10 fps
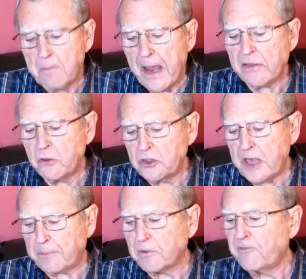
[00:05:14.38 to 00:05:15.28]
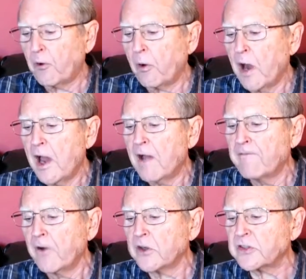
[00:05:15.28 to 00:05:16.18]
Matthew chapter 4,
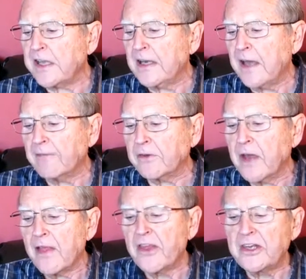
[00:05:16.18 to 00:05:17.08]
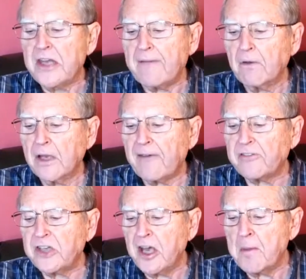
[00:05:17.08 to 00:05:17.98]
verse 11, the devil
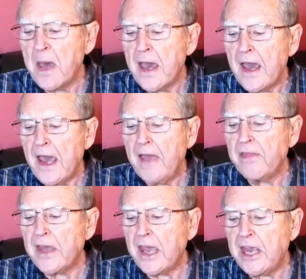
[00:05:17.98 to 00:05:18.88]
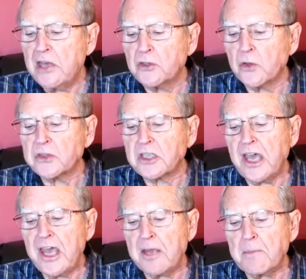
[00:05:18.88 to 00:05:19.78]
left him and the angels
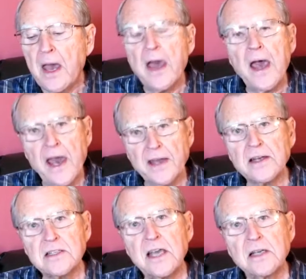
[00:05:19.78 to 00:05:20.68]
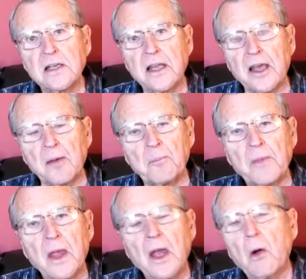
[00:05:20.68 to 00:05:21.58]
came and attended him.
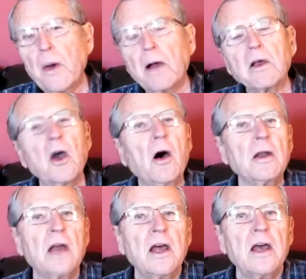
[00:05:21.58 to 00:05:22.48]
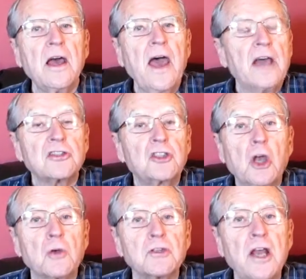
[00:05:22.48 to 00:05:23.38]
Well, God has
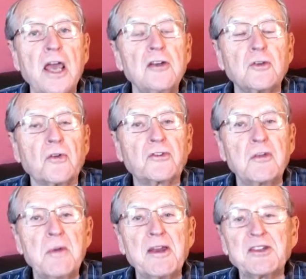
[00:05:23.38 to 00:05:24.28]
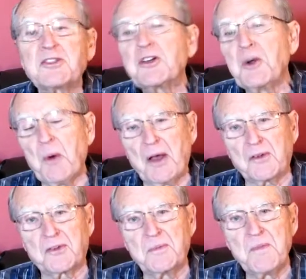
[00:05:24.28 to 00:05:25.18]
chosen angels to minister to
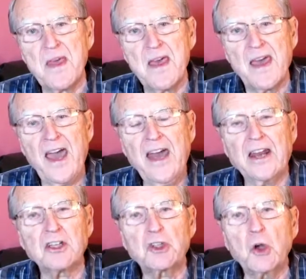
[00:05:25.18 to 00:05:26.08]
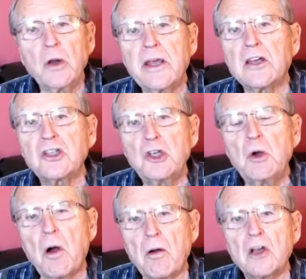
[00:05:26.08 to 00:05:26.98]
us. And as surely as
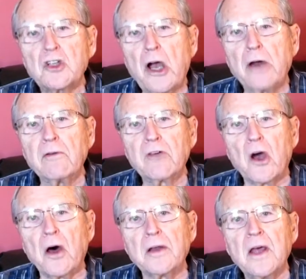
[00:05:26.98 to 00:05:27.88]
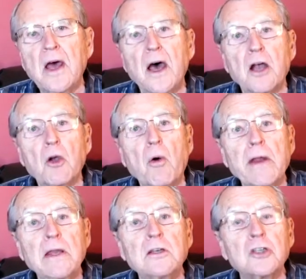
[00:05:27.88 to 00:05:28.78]
you are a child of God,
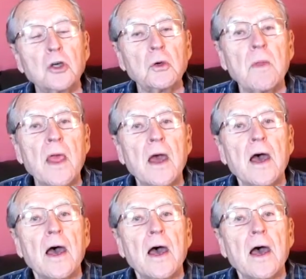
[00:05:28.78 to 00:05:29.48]
according to